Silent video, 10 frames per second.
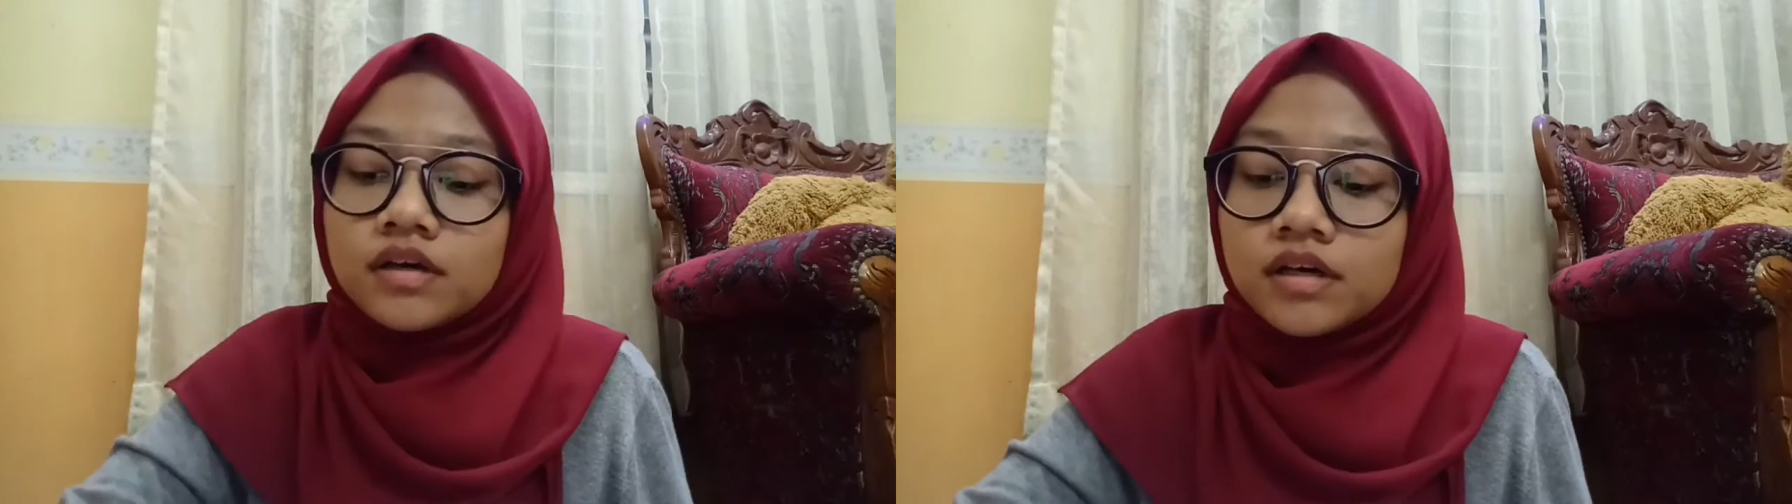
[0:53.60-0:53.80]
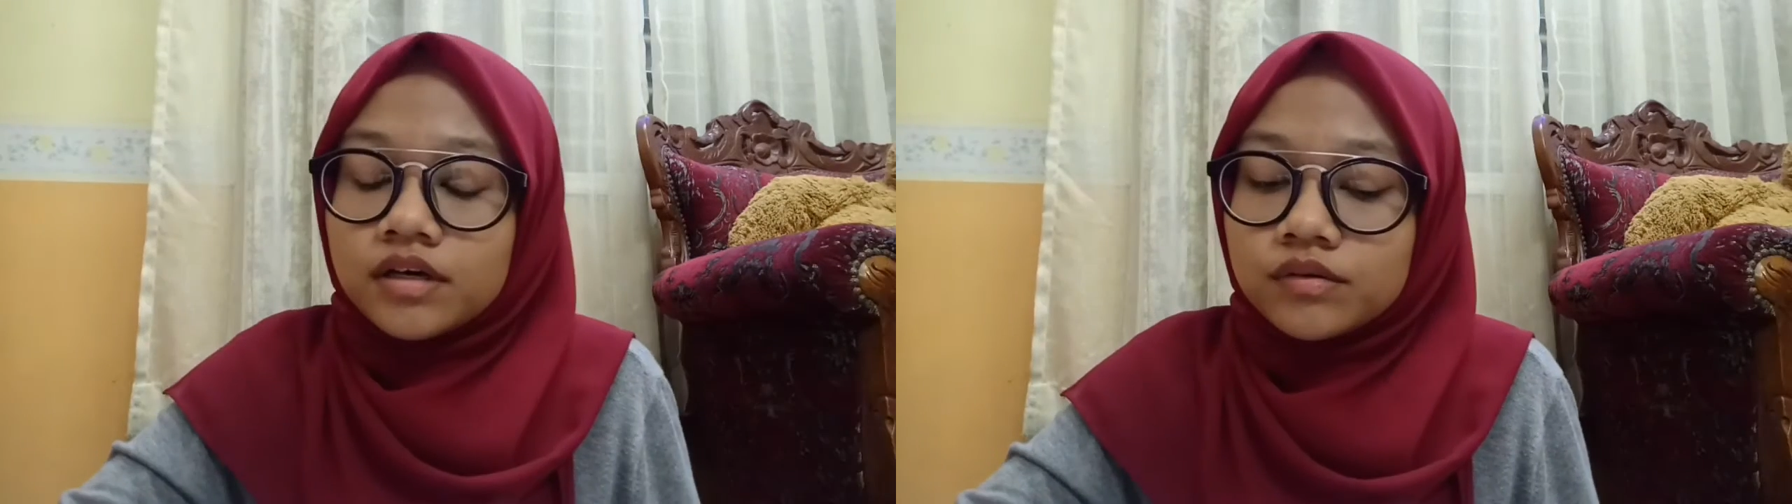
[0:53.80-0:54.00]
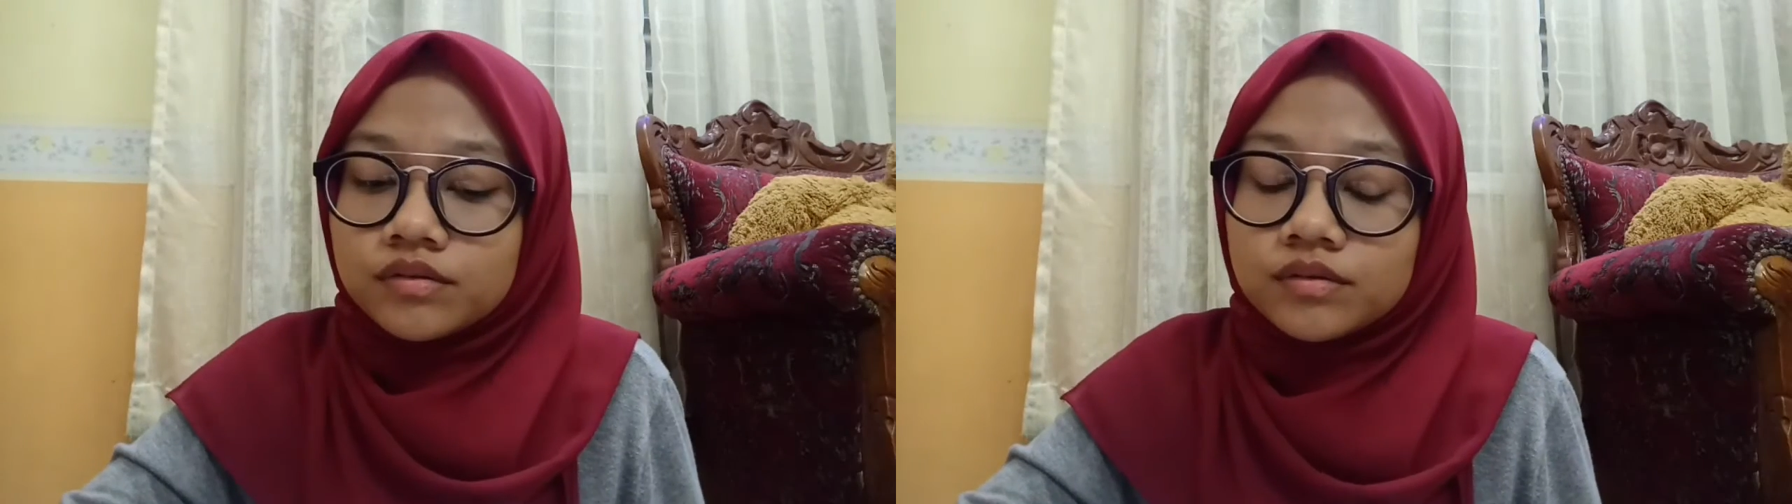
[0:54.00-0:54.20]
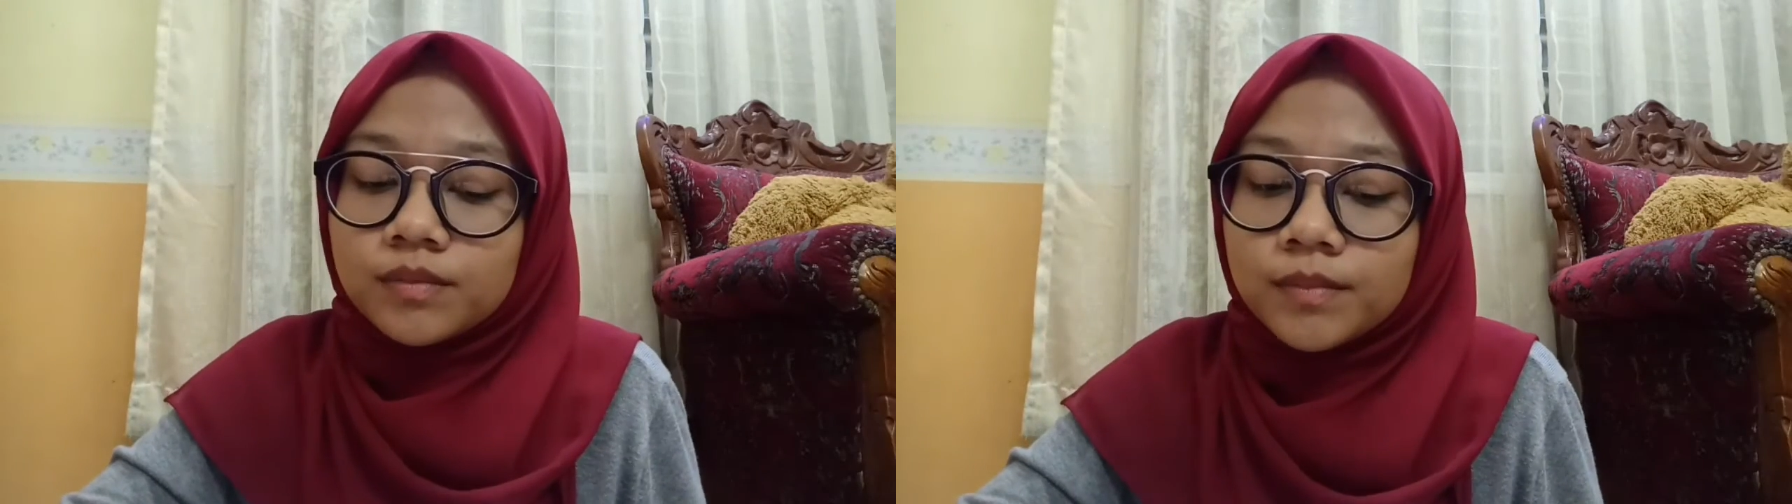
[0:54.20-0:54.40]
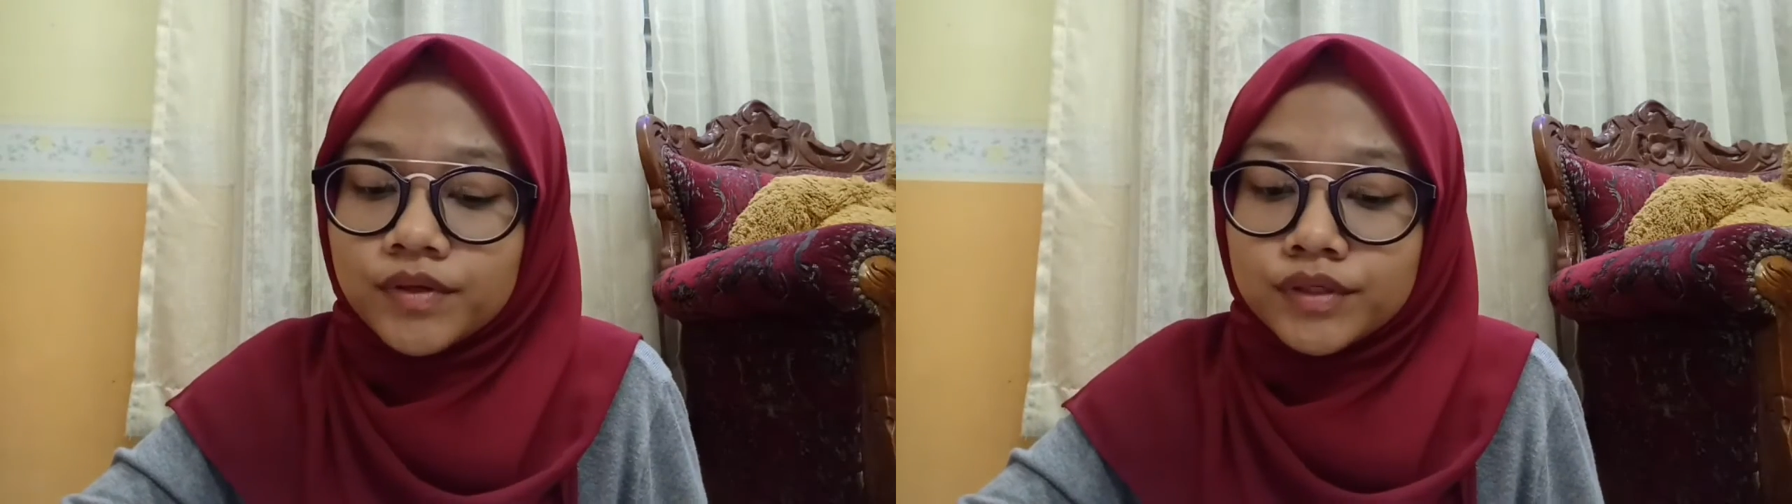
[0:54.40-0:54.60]
I don't
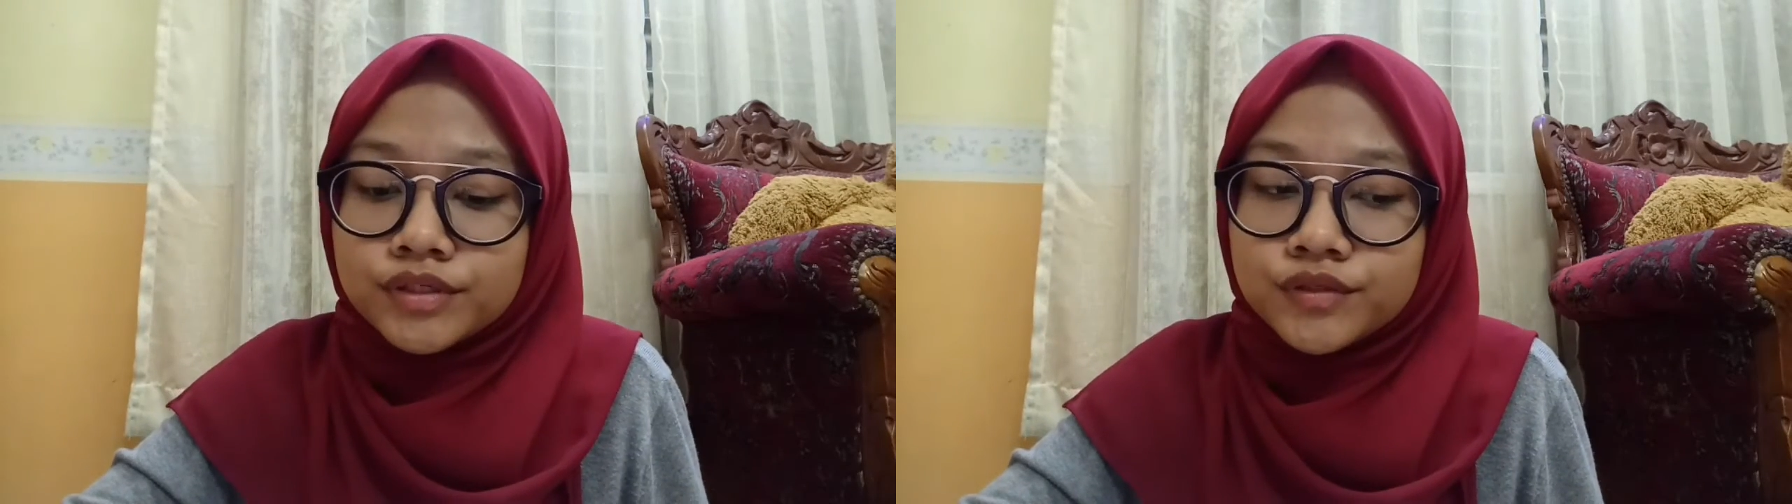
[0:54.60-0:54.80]
know about